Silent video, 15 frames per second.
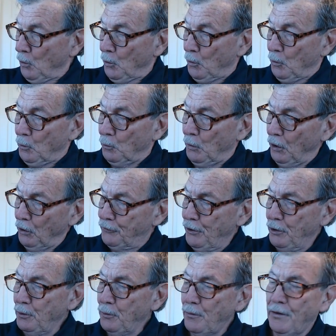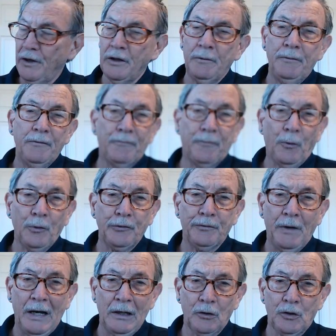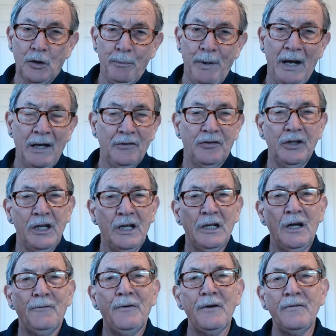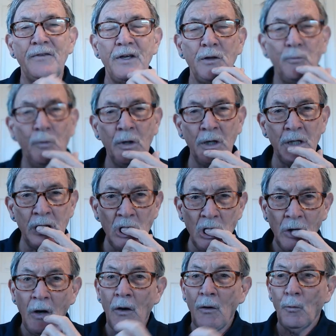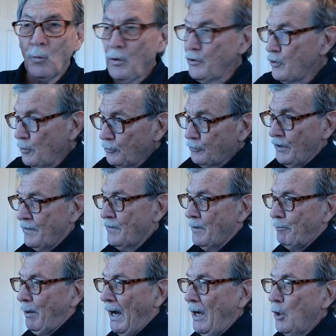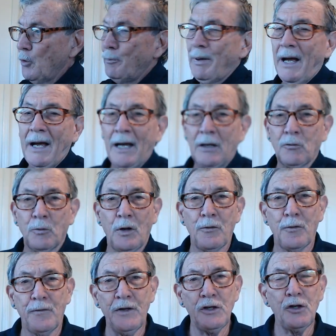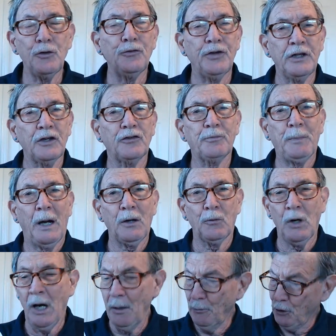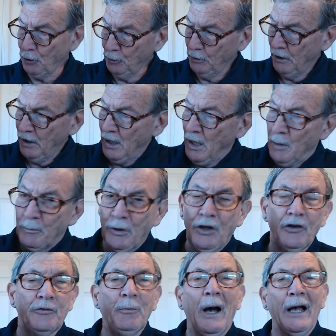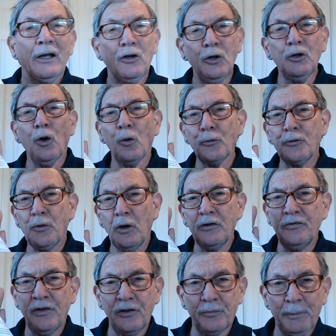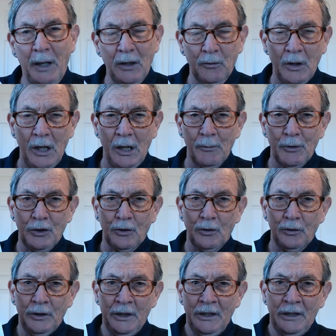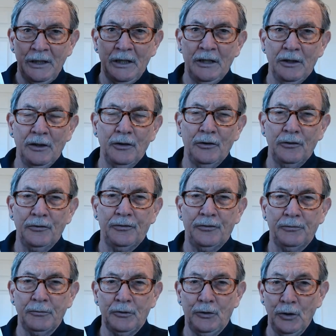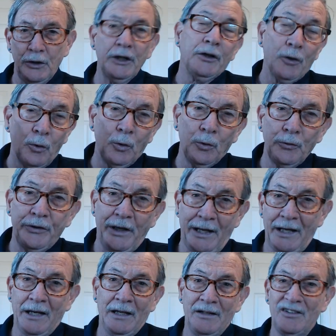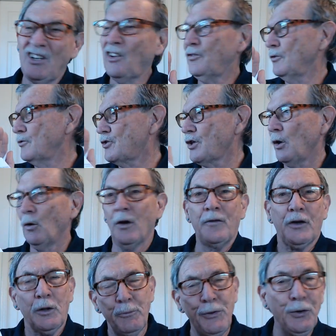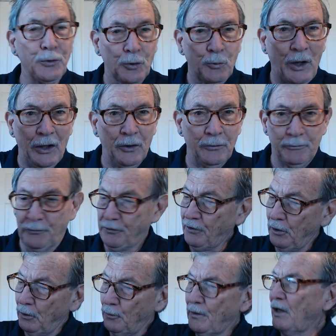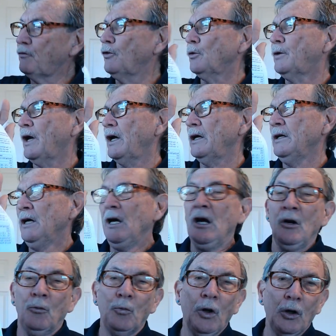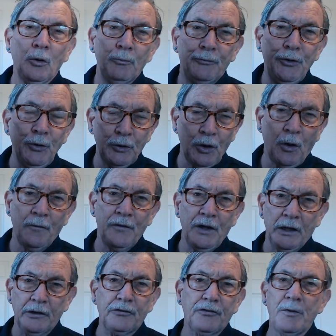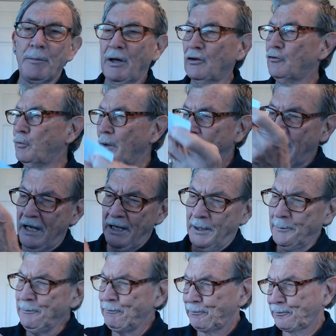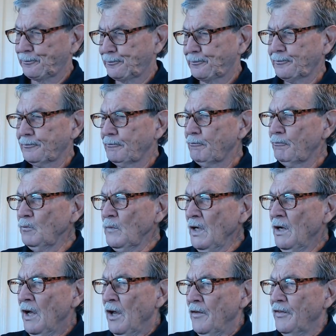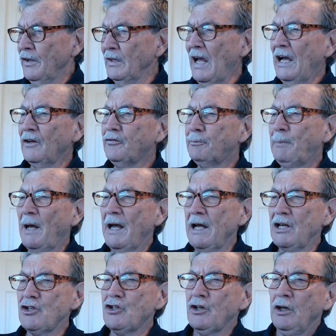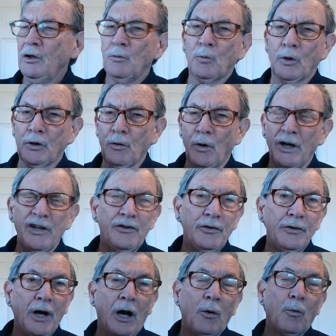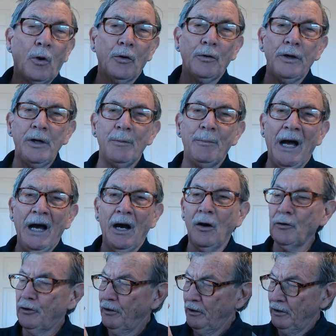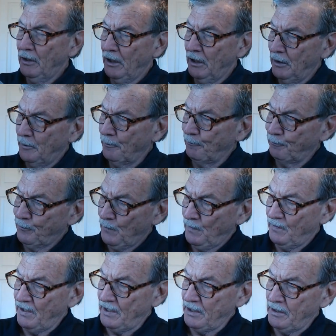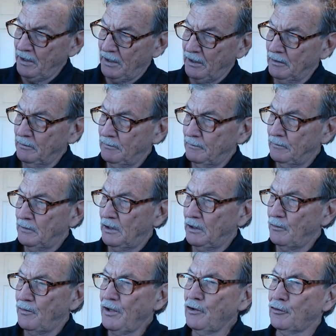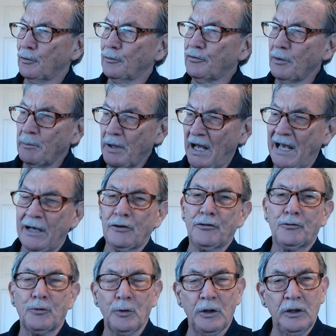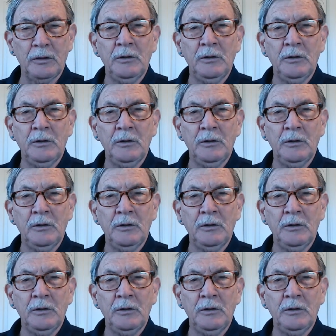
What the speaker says: We'll do the forced vital capacity and FEV1 using the BioPac rather than using a spirometer, because my good old trusty spirometer is good and old and doesn't show on the computer well. So that's okay. We'll do it on this the best we can. The last page we're going to not worry about. These are some extra